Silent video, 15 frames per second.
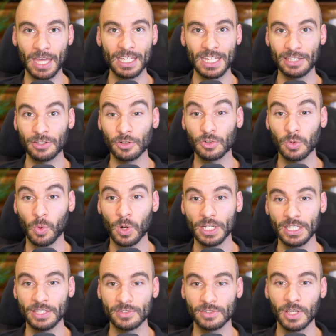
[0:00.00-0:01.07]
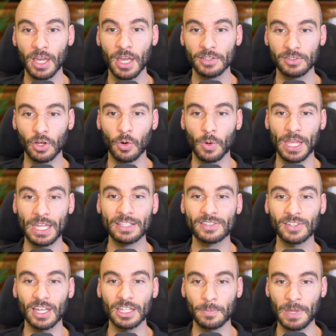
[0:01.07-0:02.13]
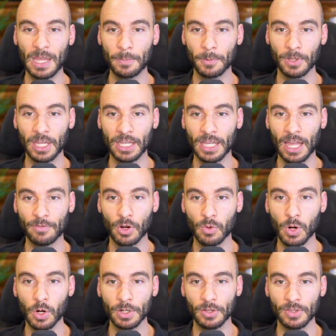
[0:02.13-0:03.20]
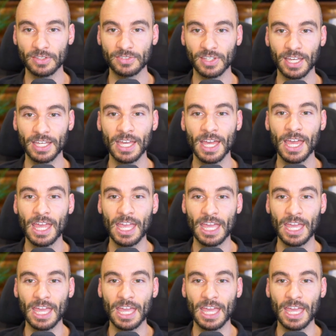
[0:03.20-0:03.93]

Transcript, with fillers: men in their twenties. So inside the paper, they have a quote here. They say,